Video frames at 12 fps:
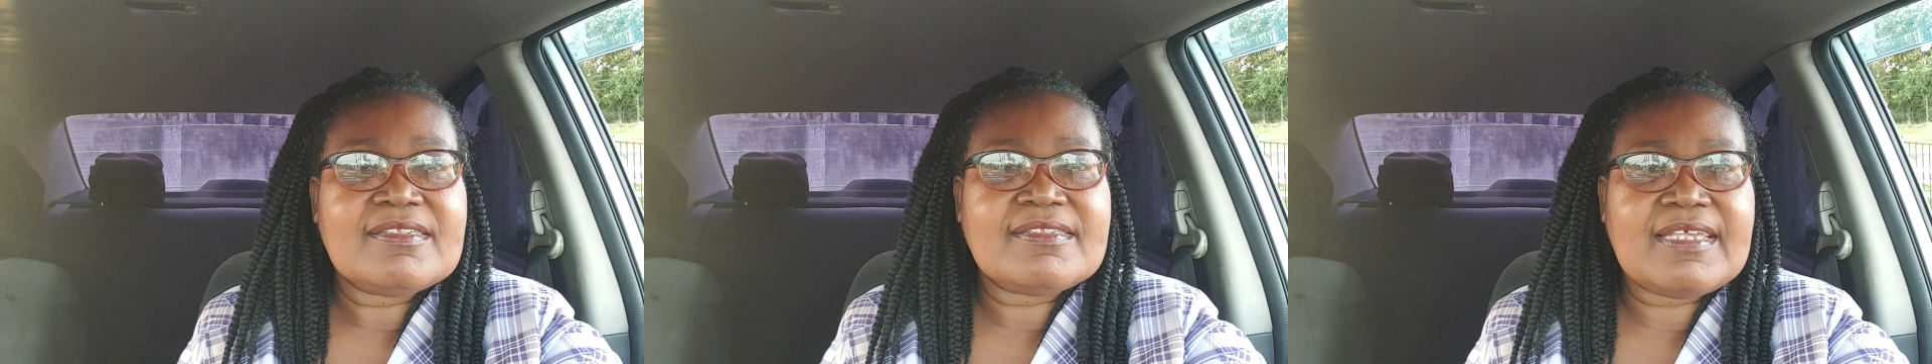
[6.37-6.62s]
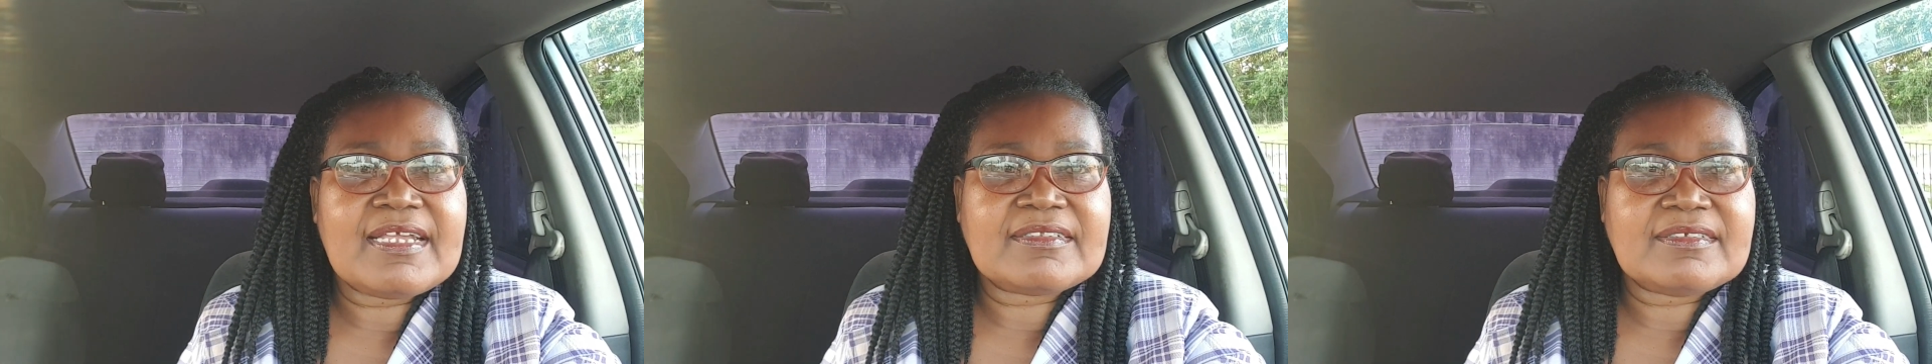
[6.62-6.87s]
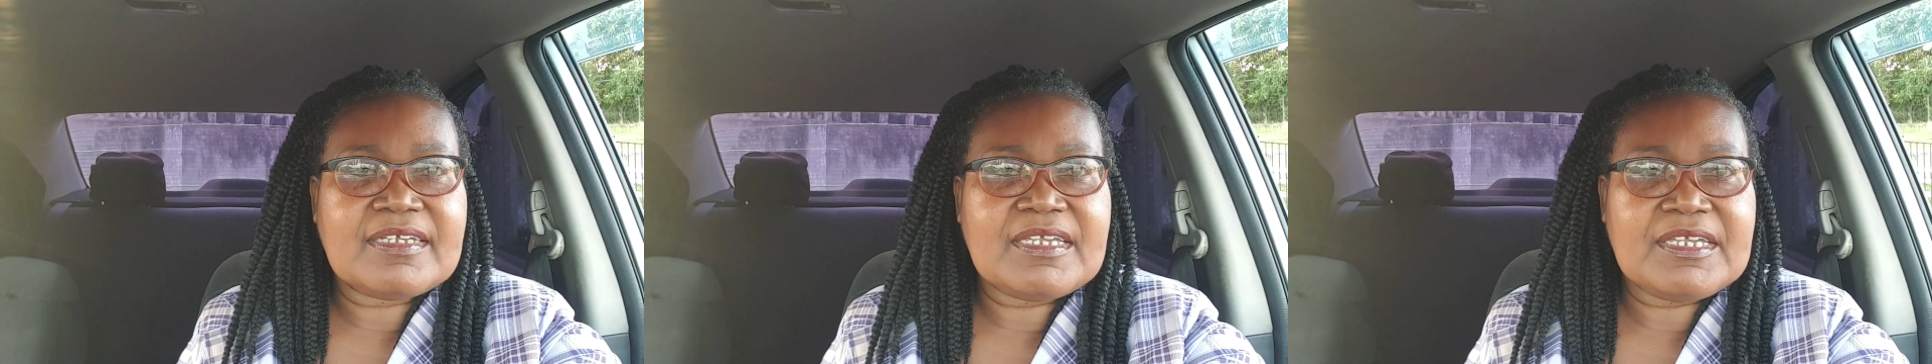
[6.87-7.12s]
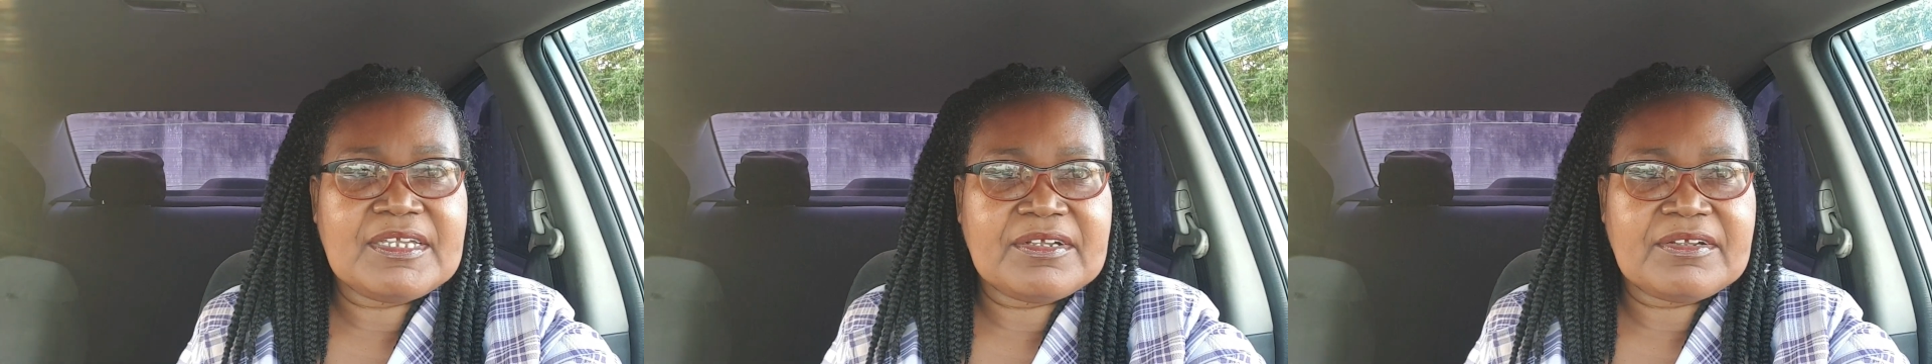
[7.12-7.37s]
sector
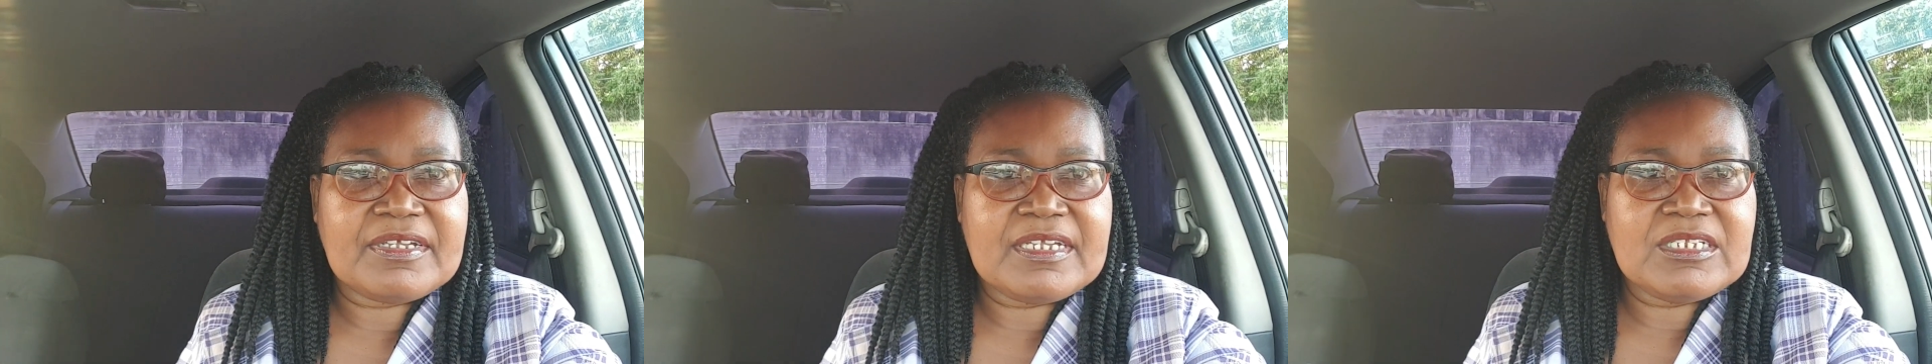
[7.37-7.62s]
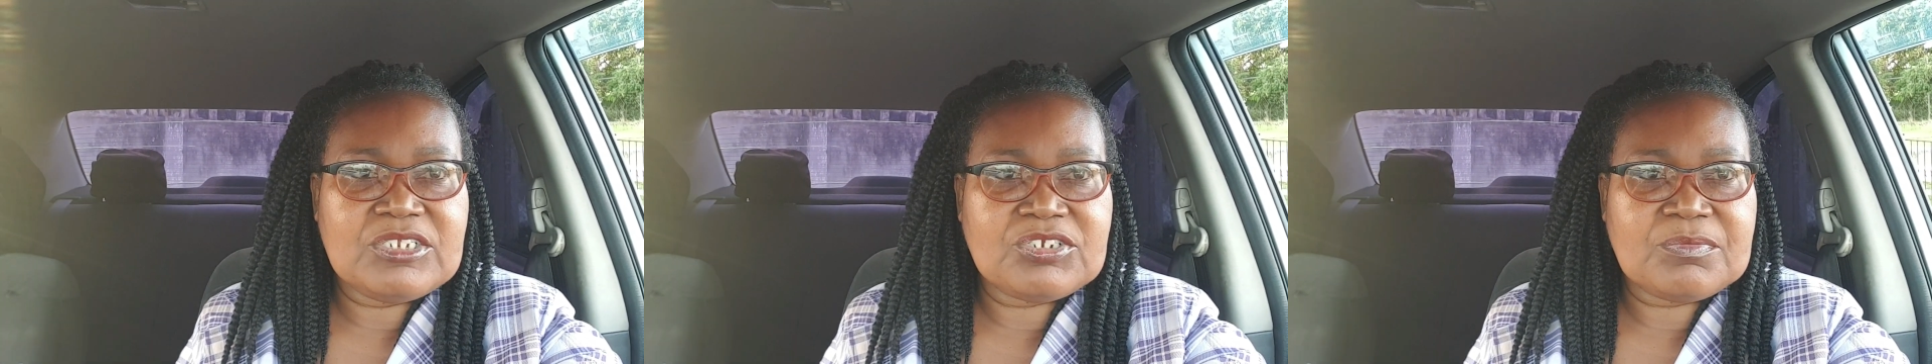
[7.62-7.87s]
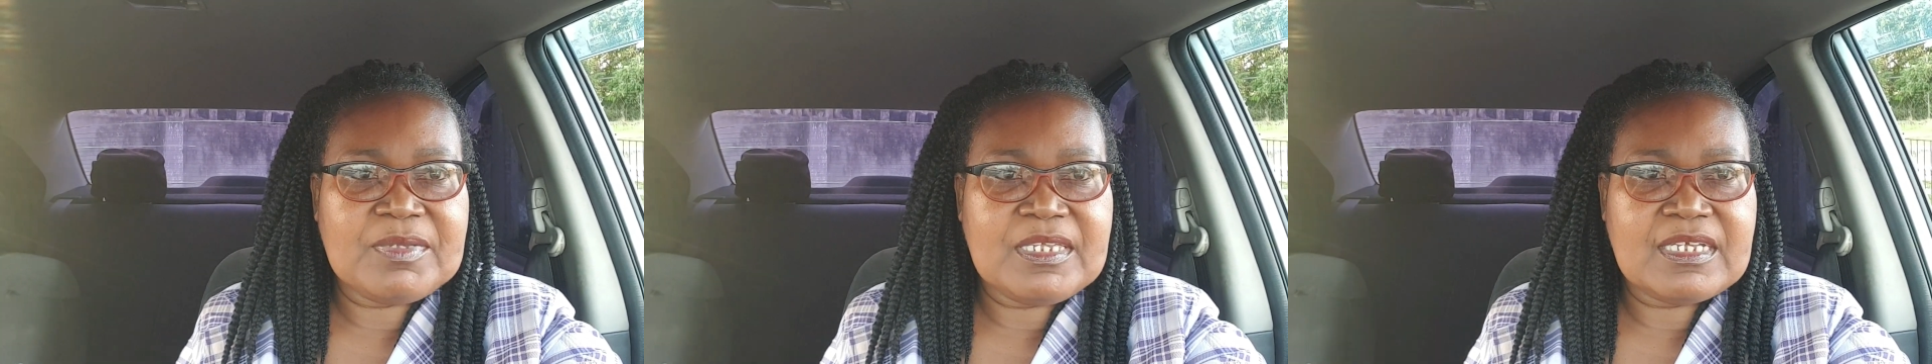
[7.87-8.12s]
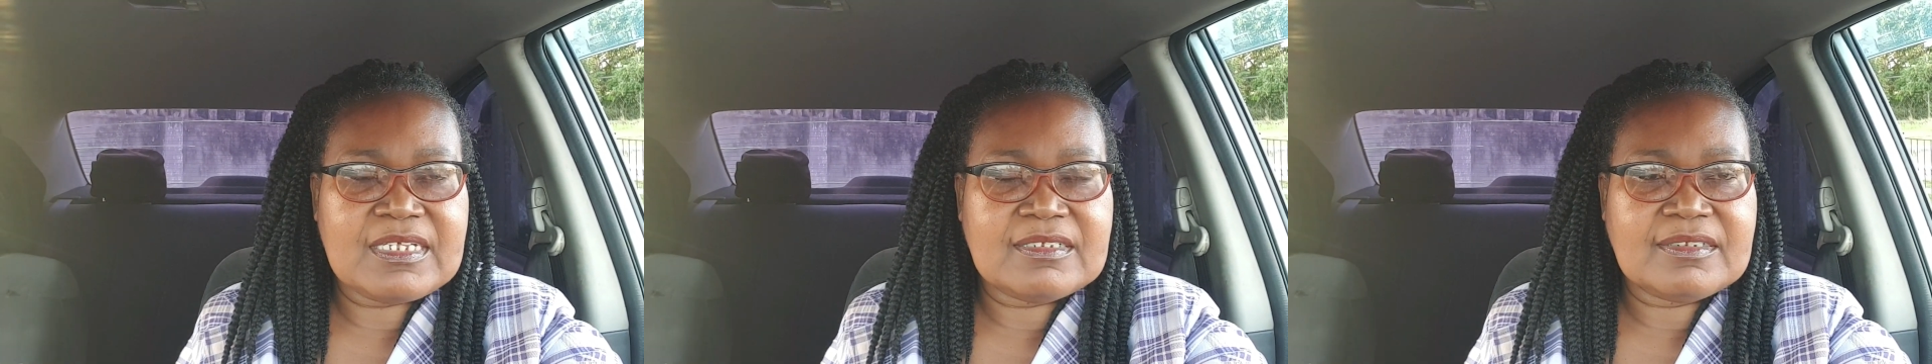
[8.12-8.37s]
here in
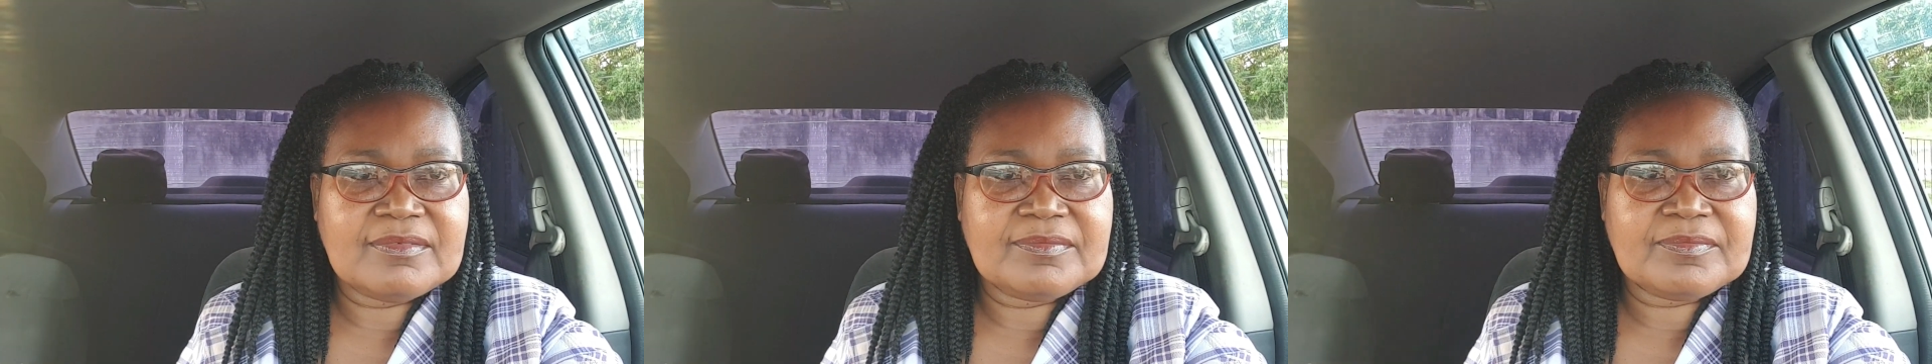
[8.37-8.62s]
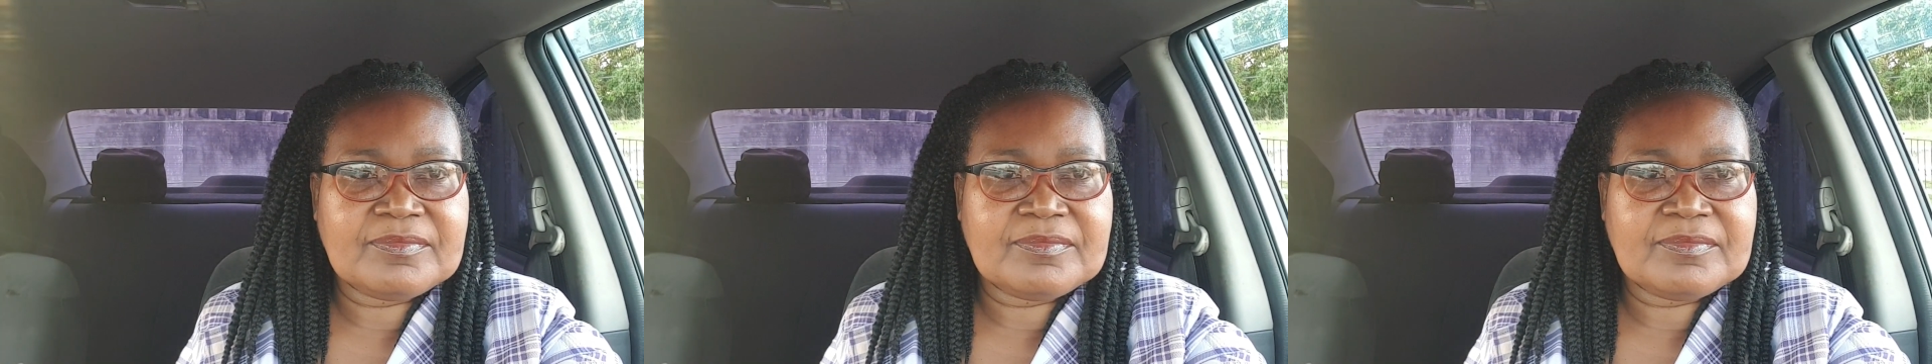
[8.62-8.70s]
Jamaica.